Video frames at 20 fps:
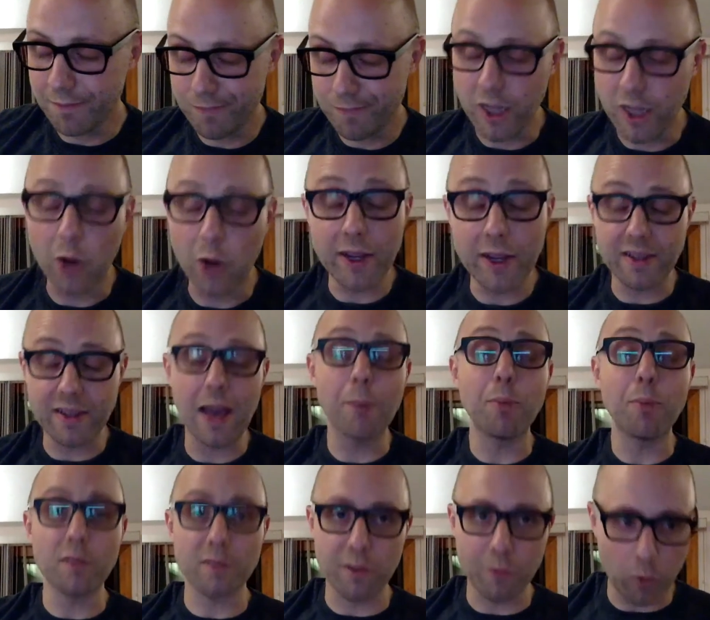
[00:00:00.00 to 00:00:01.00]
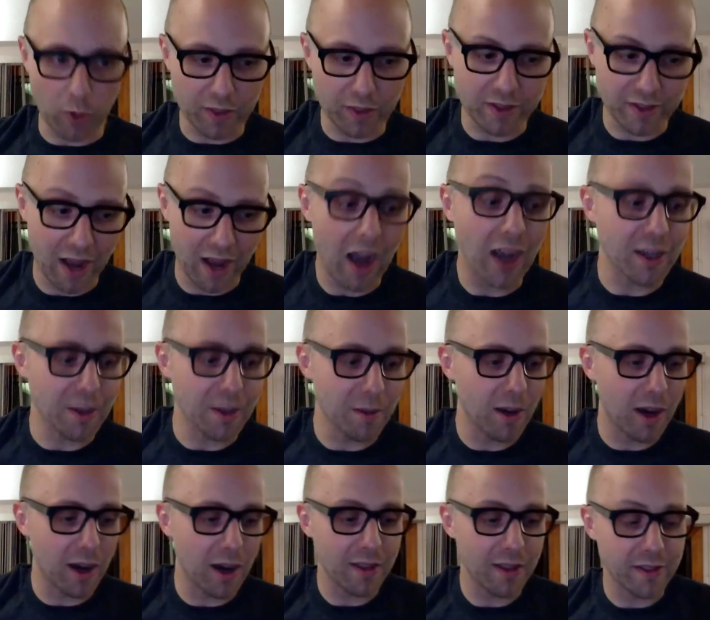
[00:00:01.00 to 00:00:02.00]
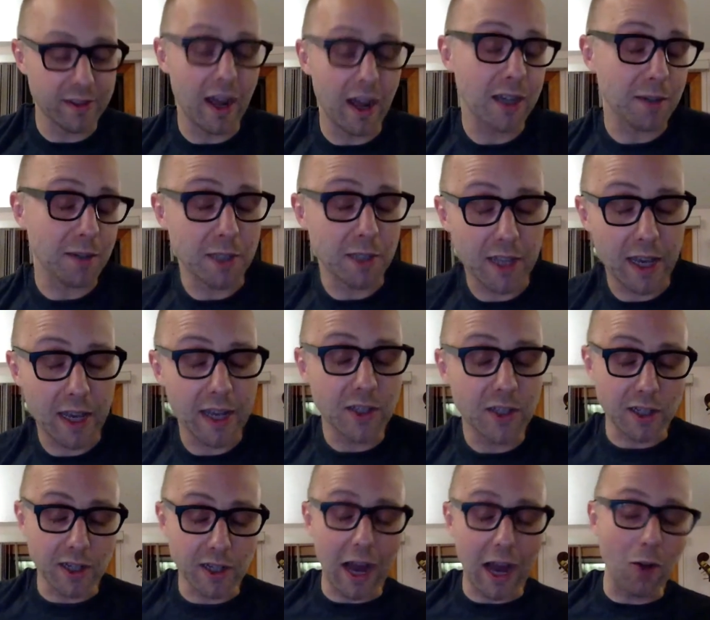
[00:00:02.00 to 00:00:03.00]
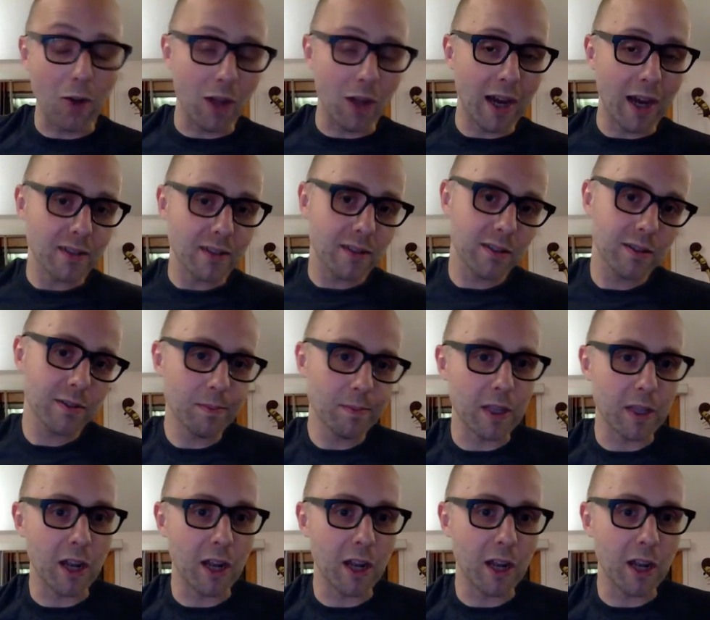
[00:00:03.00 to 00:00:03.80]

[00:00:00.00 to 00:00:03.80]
examples of what the documentation outlines.